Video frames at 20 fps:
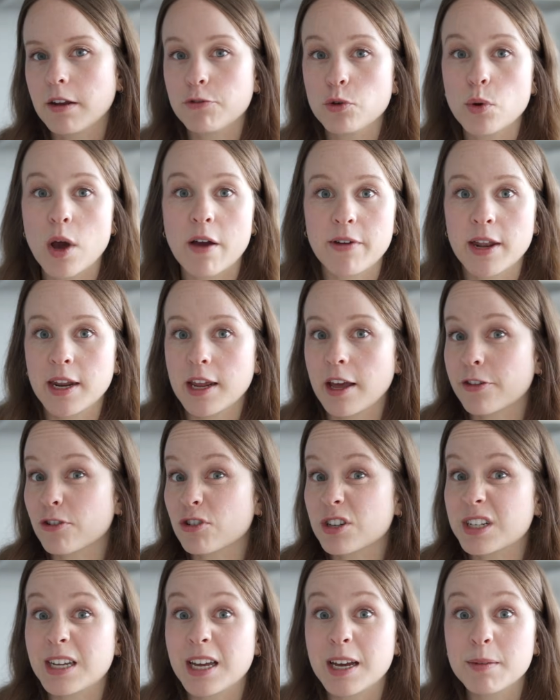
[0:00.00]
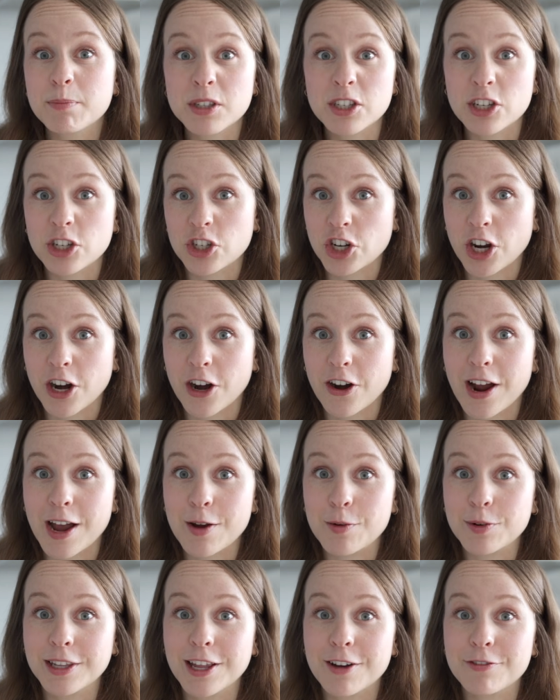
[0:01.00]
If you have any other tips to share,
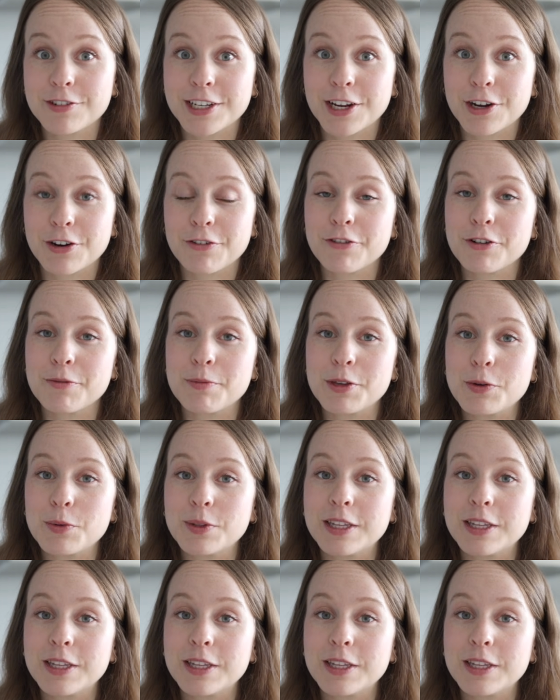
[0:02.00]
I would love to hear from you.